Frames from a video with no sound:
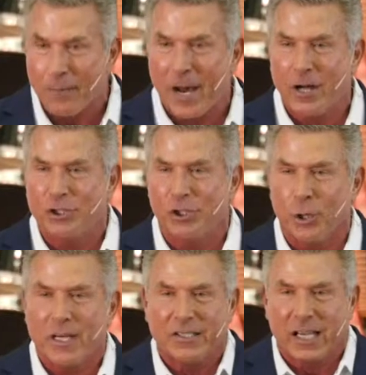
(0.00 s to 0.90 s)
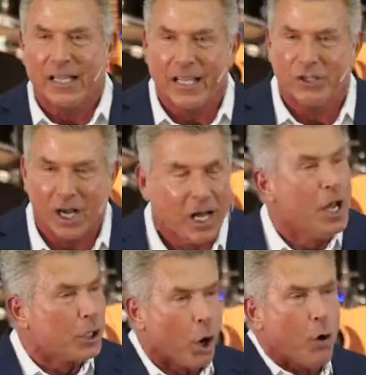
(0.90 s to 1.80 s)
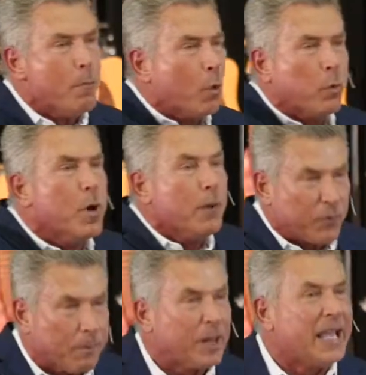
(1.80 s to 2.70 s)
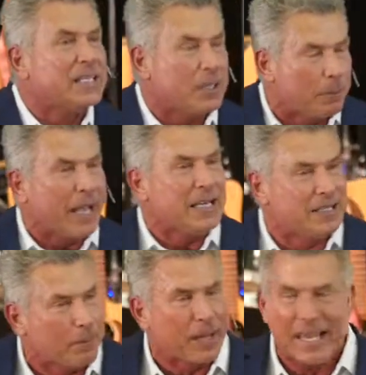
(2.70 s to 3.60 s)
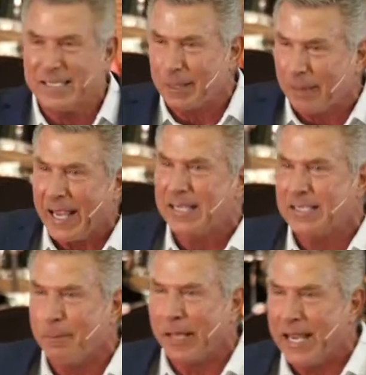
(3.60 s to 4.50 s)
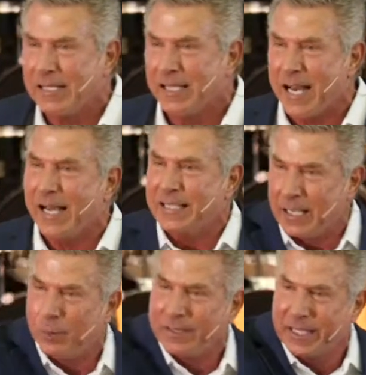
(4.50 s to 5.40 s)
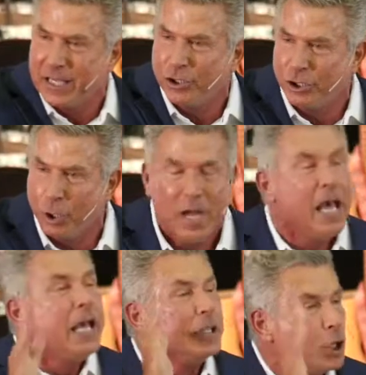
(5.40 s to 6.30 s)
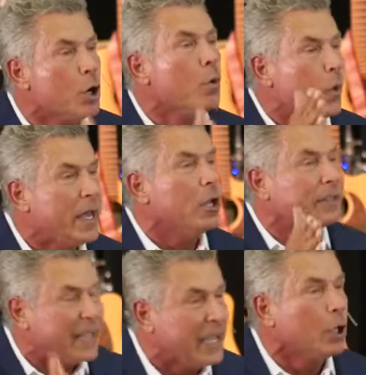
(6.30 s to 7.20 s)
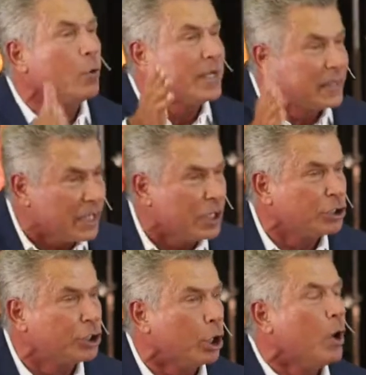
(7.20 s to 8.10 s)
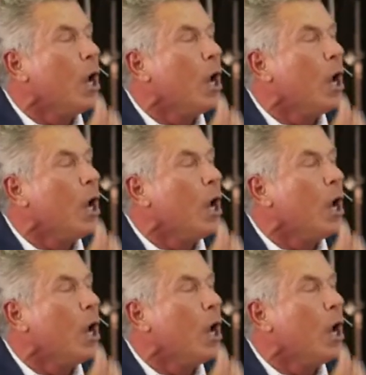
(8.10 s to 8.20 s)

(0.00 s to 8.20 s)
about you, and He's going to let you go from place to place to place to place to place and not deal with the issue. You will deal with the issue,